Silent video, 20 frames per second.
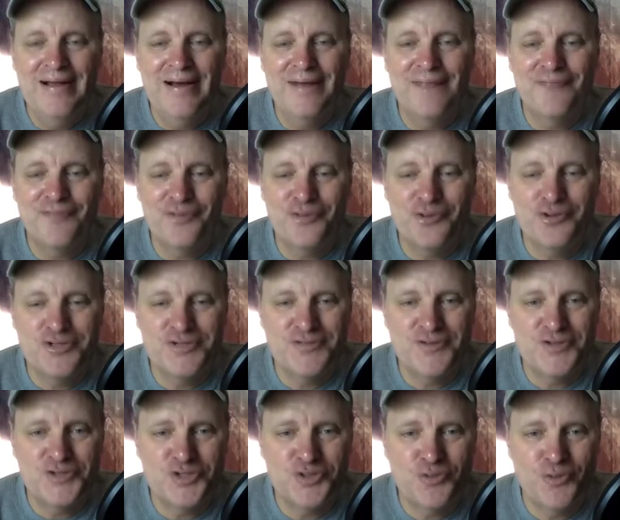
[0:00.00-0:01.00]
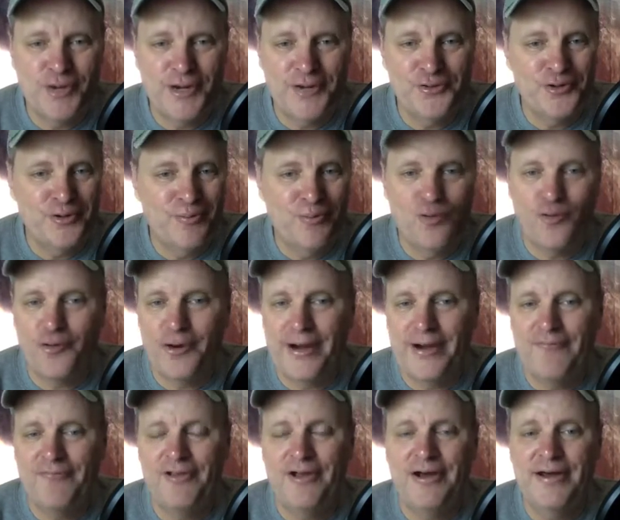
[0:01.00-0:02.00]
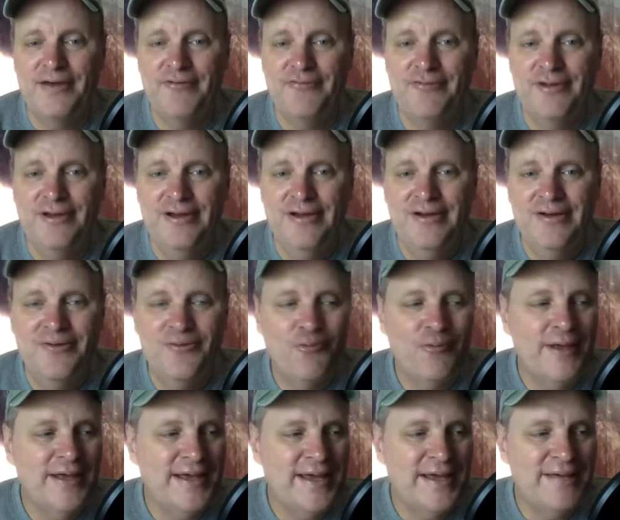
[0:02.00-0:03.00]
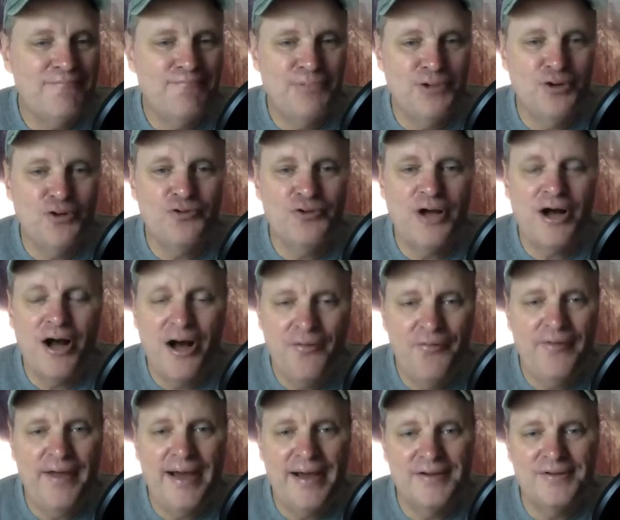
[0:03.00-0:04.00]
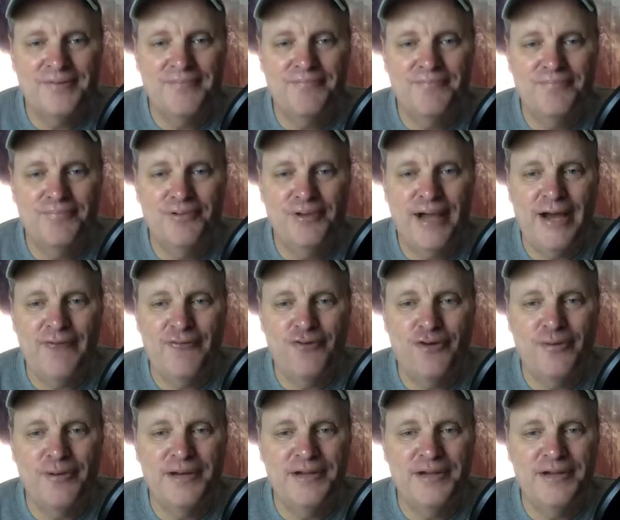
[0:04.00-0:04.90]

For those of us who want a little more out of life, we can build on that platform.